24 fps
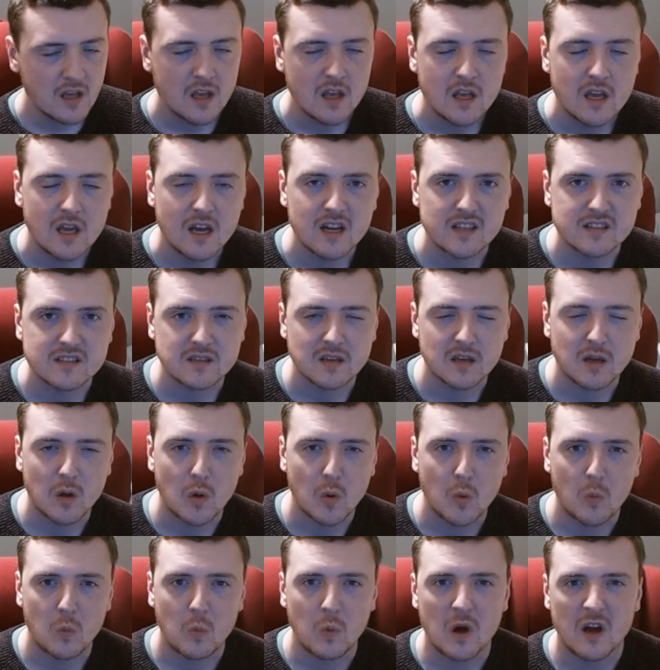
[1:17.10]
That's
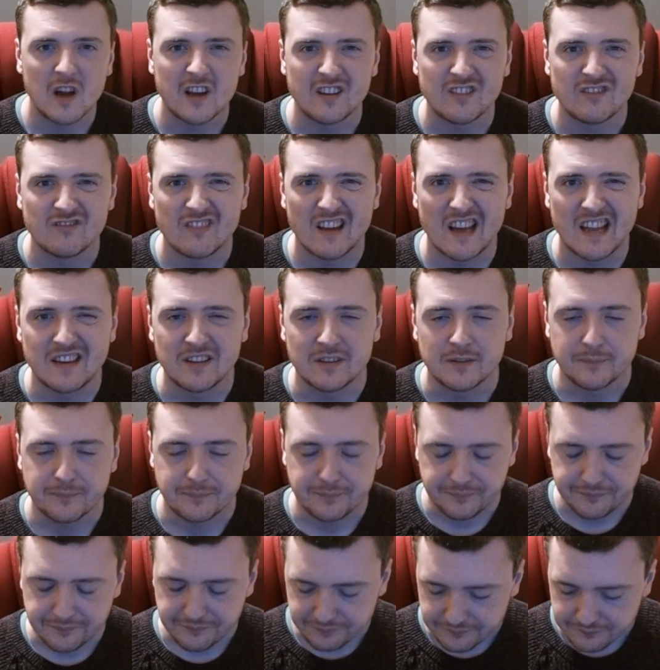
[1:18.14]
wine red,
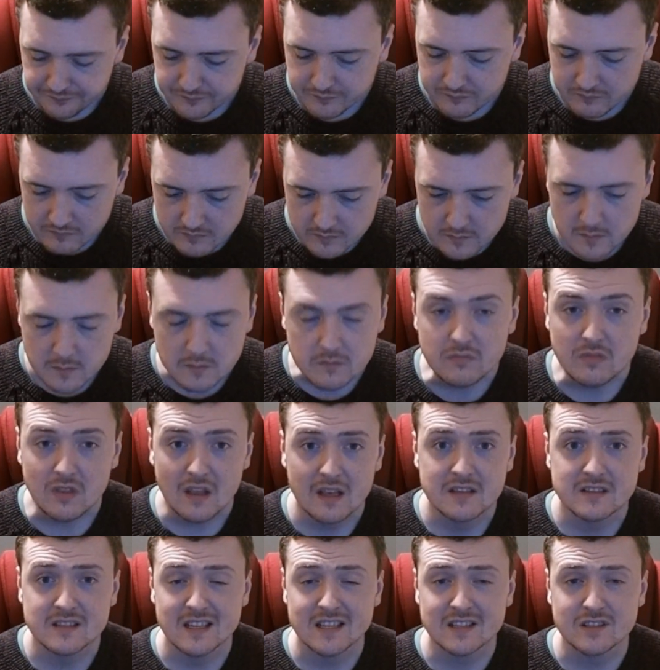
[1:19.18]

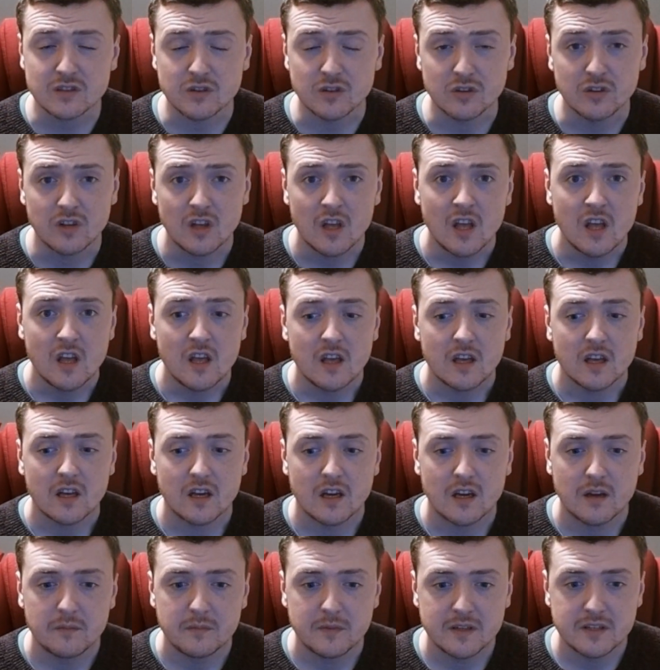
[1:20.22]
so that's good.
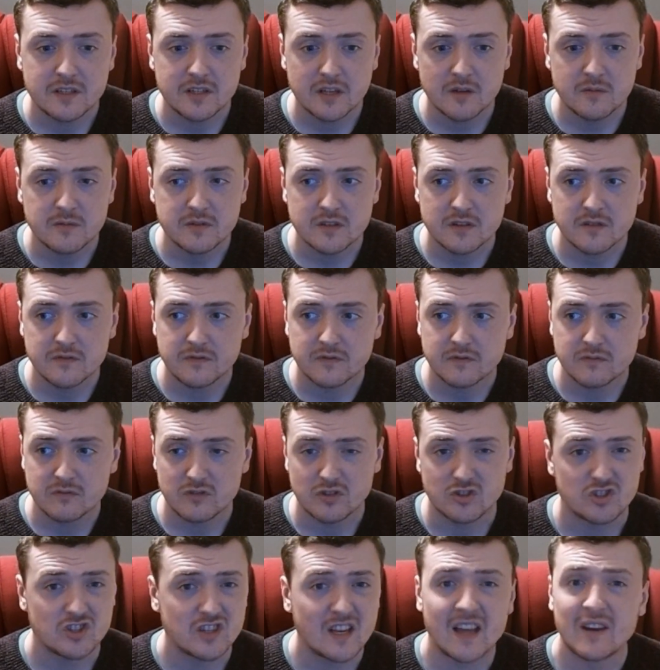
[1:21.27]
In terms of
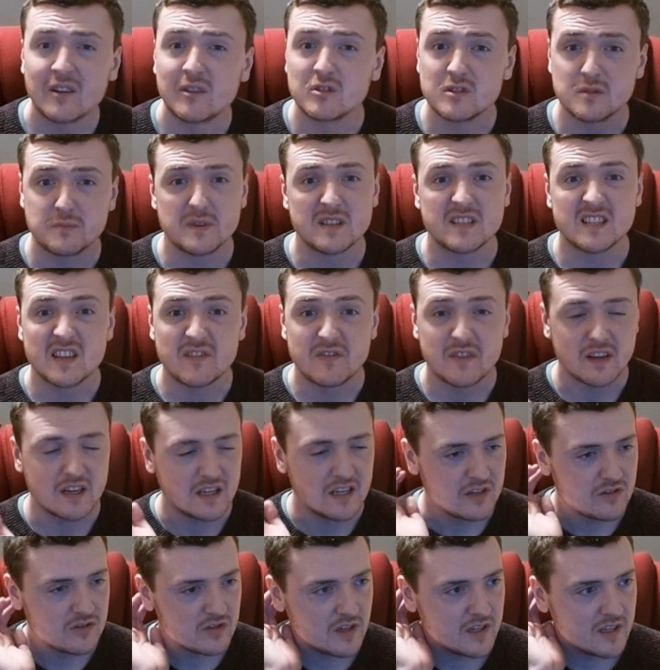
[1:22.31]
the channel
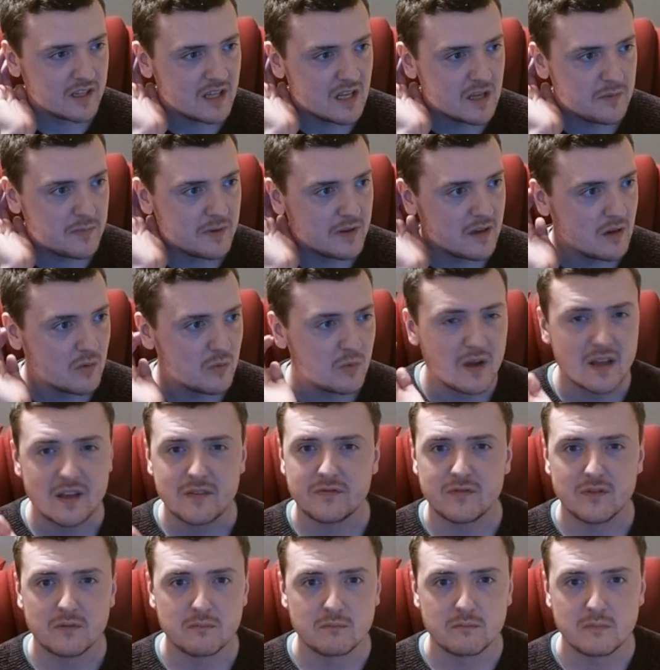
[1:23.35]
specifically, trying to keep it away
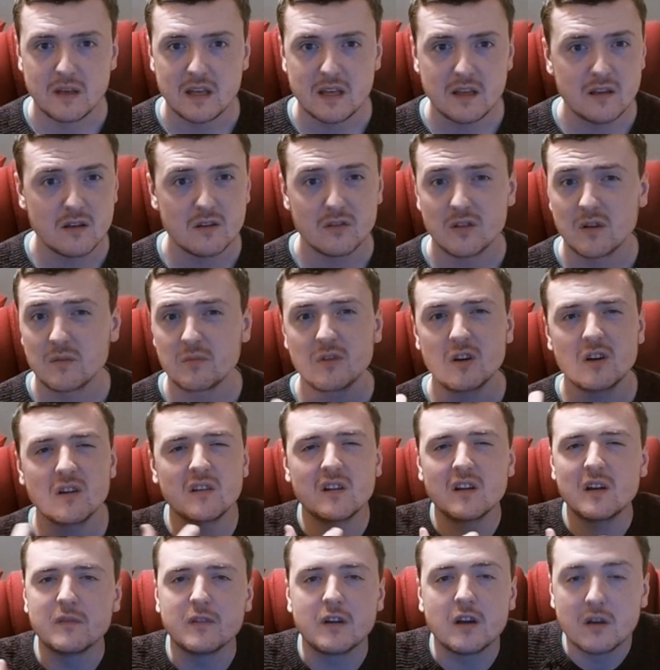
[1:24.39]
from me,
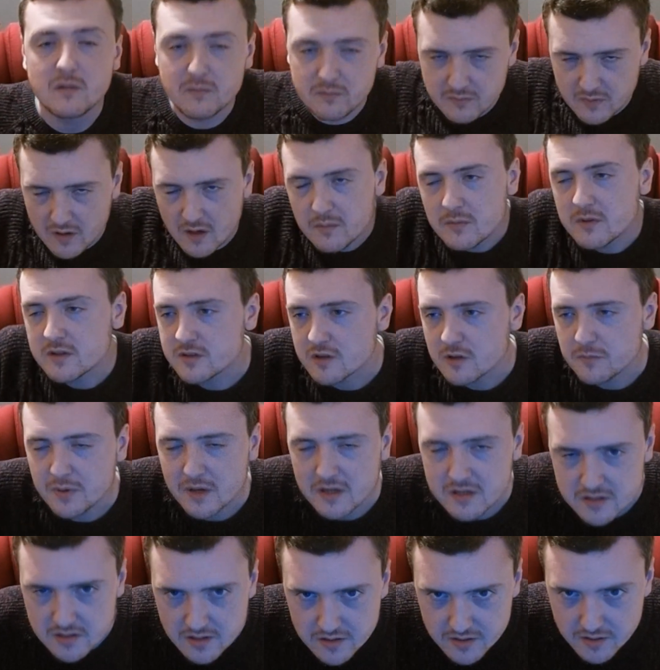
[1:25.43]
I'm the sort of
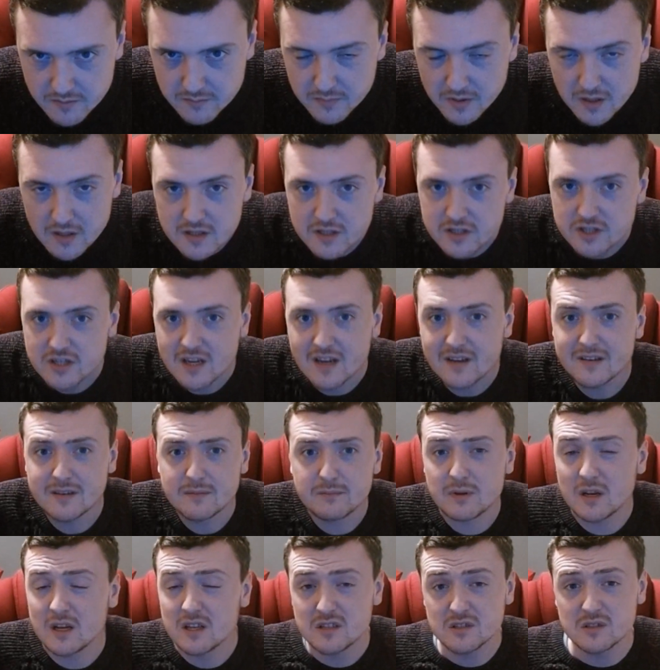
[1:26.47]
person who don't mind sharing
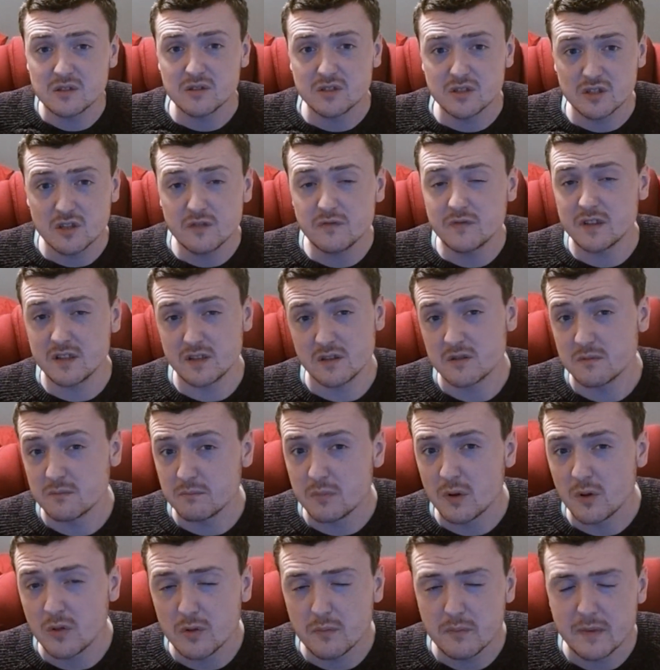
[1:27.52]
personal stuff, it doesn't
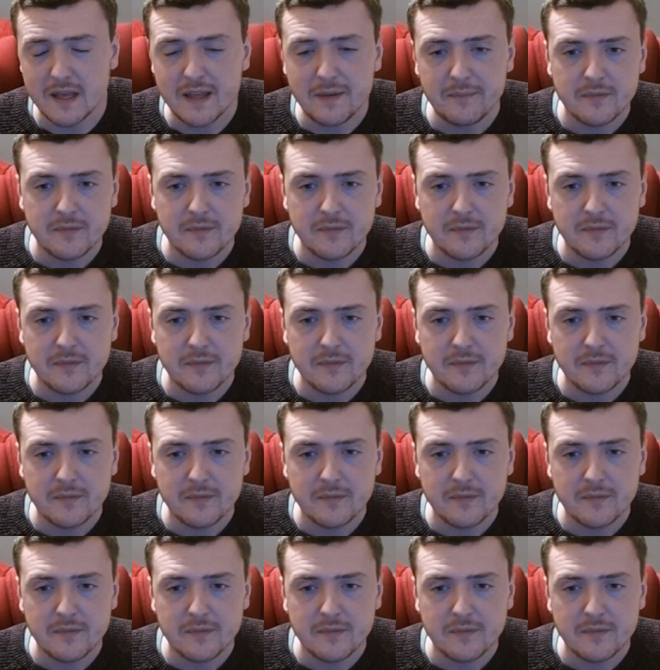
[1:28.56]
bother me.